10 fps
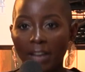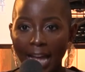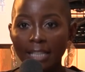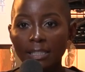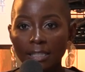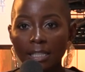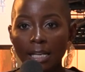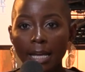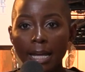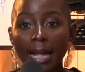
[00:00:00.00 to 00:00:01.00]
of lights.
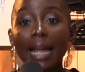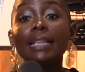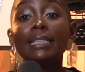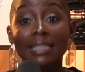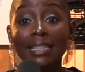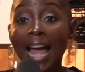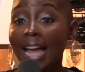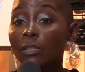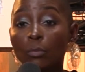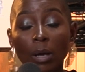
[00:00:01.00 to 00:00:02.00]
It's
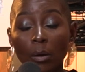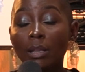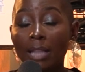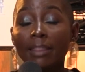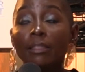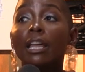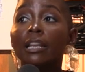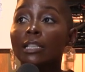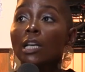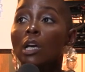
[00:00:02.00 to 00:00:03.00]
sad
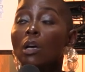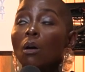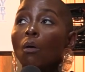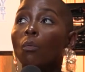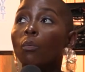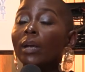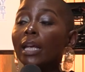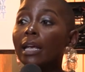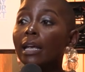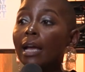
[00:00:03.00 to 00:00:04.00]
that
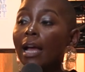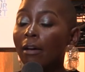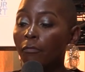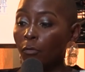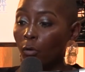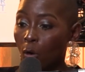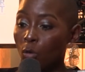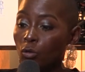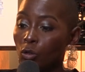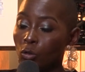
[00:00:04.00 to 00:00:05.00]
we have
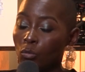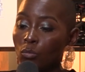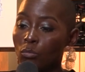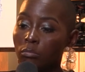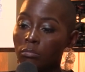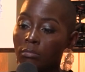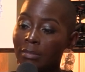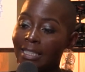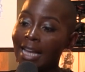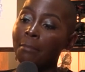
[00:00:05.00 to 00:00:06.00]
grown to
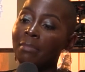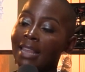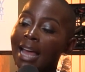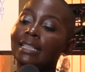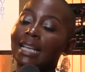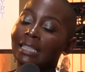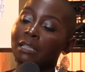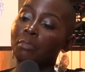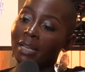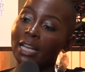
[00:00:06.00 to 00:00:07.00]
dub that
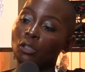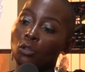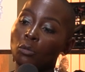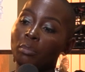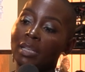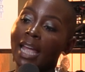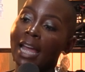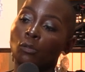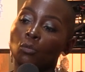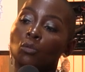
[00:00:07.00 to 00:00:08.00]
as the place to be
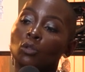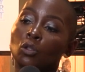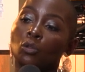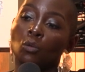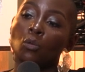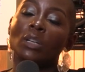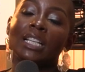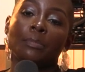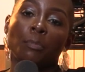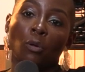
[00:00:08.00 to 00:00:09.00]
at, ukuthi
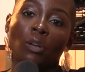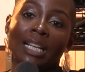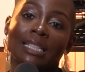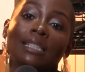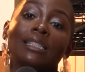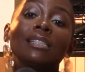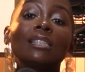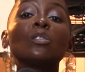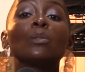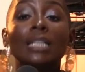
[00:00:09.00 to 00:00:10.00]
sikhule siprogress
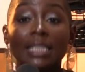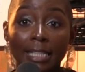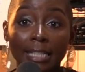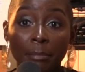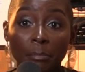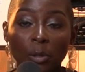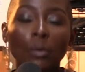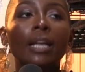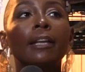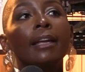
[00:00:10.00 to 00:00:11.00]
senze izinto ezinhle
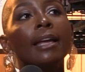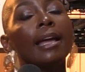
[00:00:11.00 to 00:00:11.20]
empilweni.